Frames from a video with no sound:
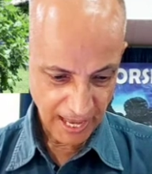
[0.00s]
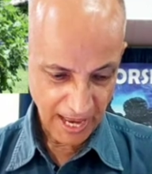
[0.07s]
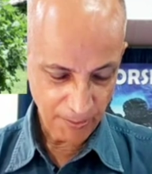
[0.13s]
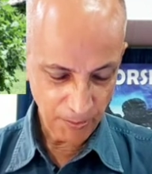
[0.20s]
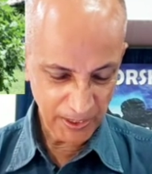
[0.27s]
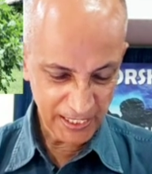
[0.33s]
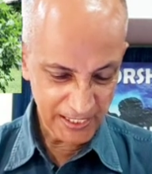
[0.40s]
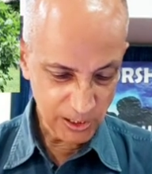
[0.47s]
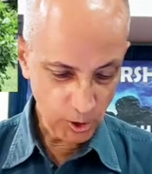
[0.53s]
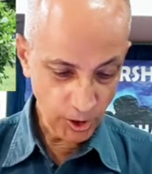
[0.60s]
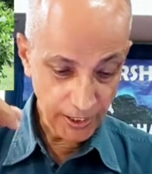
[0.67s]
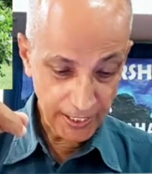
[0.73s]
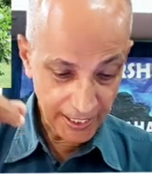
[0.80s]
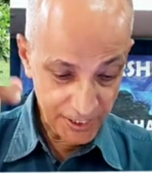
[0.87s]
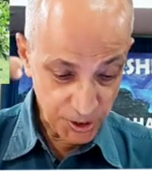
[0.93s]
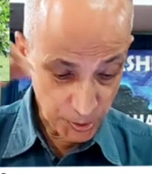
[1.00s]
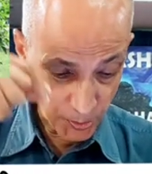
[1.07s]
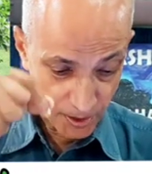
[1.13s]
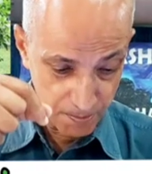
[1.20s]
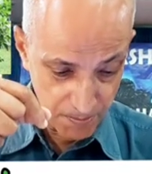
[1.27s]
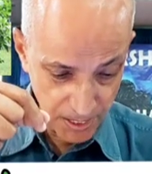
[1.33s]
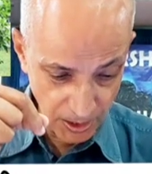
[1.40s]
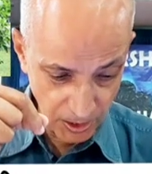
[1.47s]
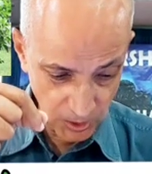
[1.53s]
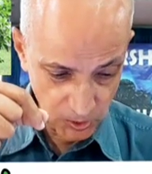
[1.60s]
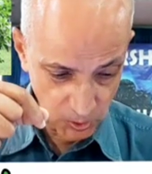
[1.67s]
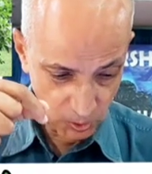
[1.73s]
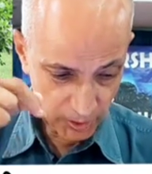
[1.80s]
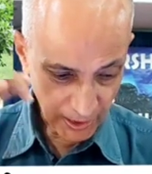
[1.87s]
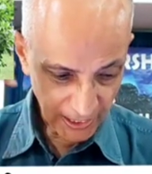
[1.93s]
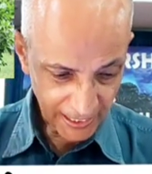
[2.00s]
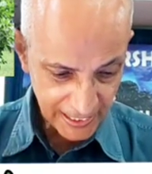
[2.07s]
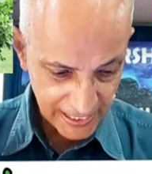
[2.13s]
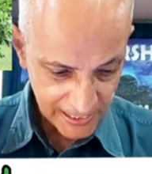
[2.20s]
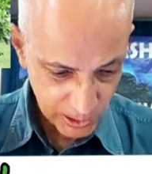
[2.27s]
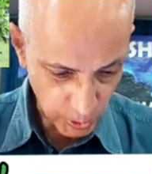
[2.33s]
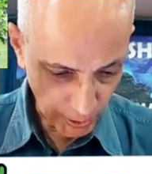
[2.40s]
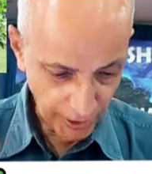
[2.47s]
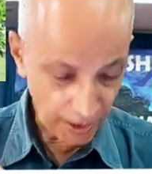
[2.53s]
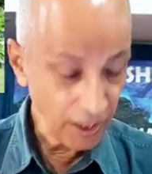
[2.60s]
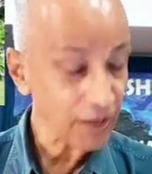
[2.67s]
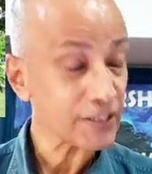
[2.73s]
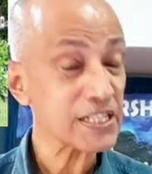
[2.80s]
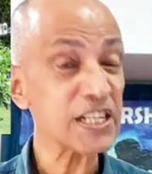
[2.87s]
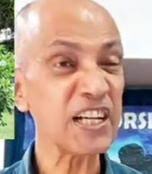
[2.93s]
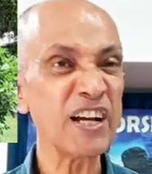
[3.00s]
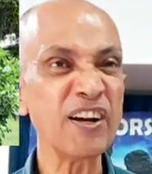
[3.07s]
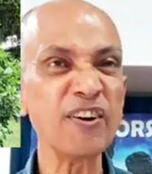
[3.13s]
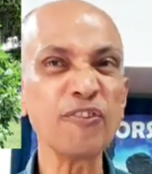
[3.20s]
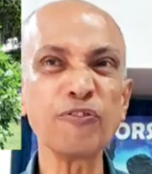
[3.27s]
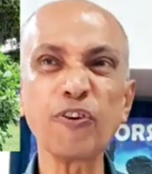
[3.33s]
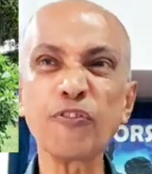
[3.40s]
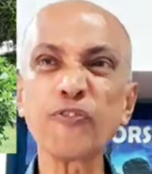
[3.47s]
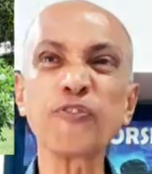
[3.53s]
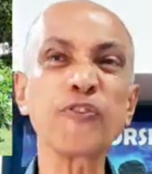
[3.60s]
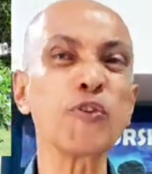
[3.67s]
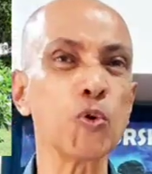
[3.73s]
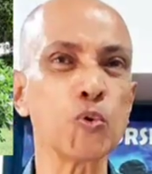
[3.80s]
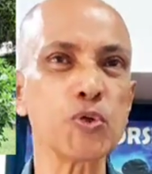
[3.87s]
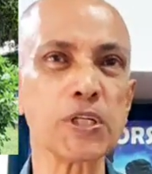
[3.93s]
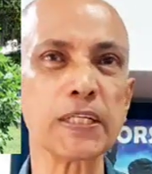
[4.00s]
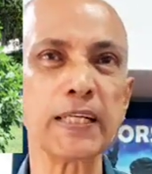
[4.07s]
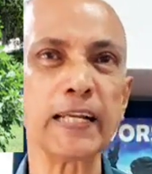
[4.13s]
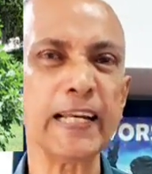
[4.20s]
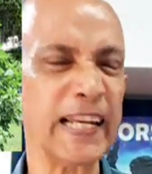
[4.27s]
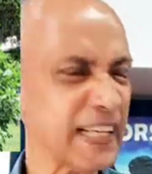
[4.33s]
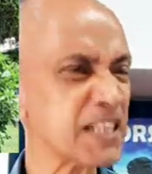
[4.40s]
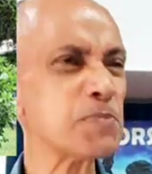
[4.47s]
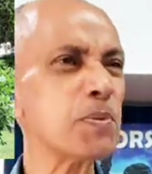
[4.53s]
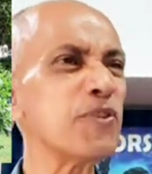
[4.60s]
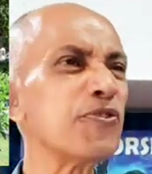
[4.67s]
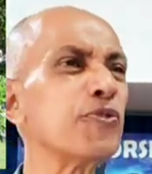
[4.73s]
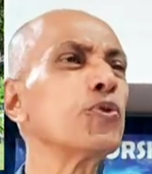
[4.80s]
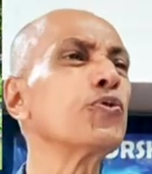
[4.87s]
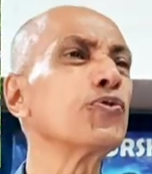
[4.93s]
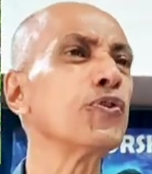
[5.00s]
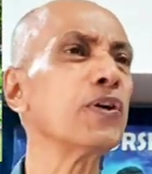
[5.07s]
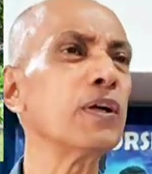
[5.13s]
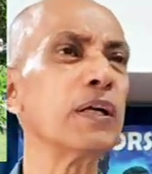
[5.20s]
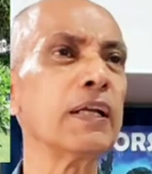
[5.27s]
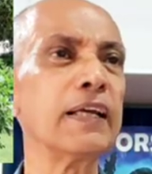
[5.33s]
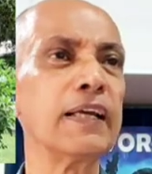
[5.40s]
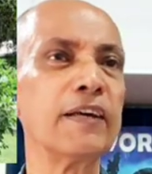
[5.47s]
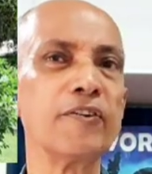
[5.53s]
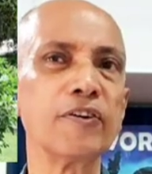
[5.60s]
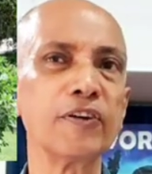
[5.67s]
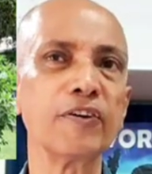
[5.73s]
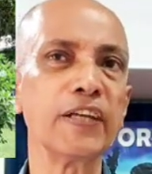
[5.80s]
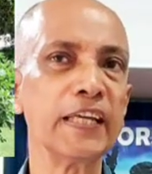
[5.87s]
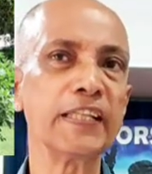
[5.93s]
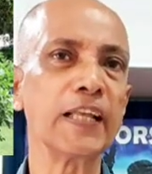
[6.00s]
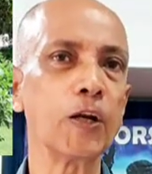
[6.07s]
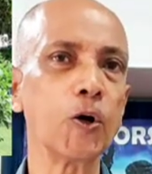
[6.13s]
And when He's looking at you and me also, He's looking out for fruit. Let us be fruitful in the